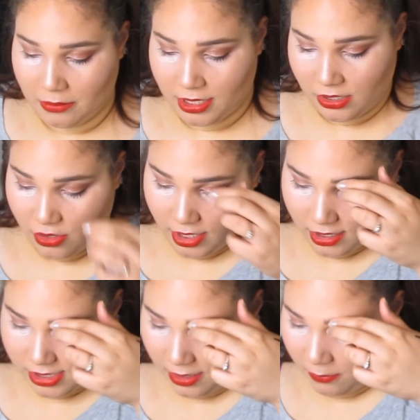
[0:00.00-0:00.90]
gonna go ahead
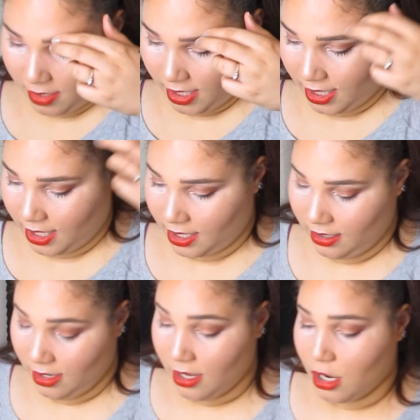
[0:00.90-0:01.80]
and take my
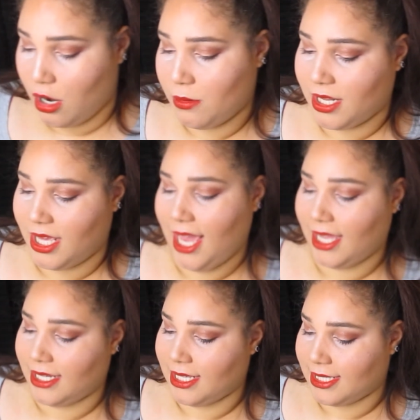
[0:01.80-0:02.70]
Urban
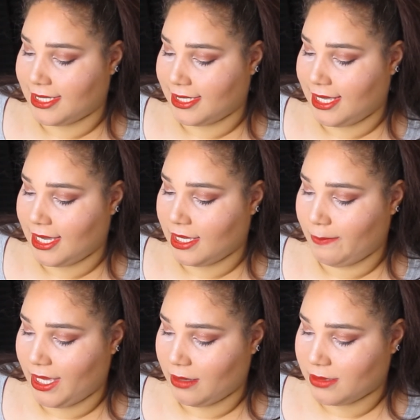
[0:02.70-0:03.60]
Decay De-Slick
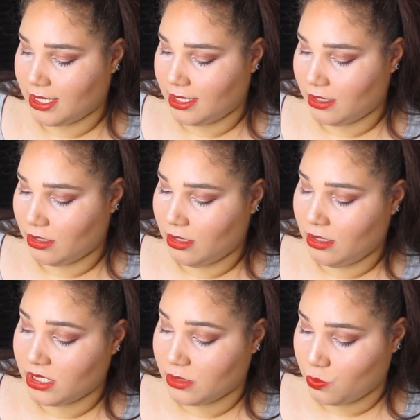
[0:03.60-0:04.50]
Makeup Setting
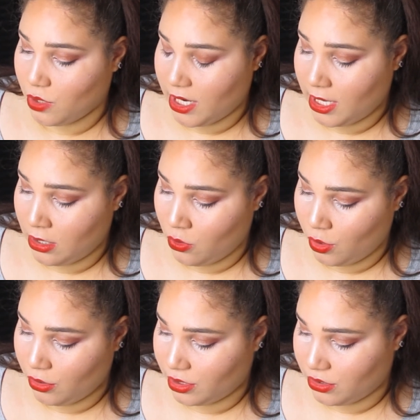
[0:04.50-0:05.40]
Spray
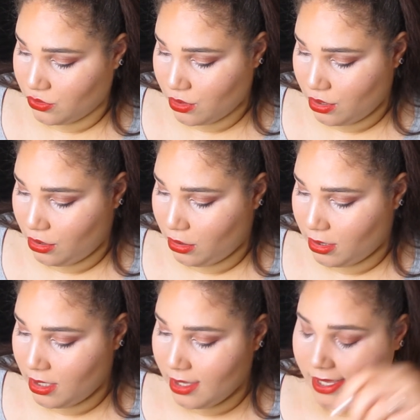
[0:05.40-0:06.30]
Oil Control
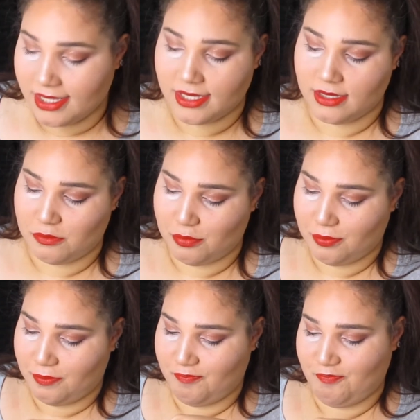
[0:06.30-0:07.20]

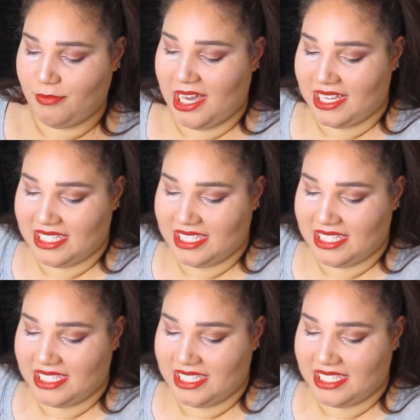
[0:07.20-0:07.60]
by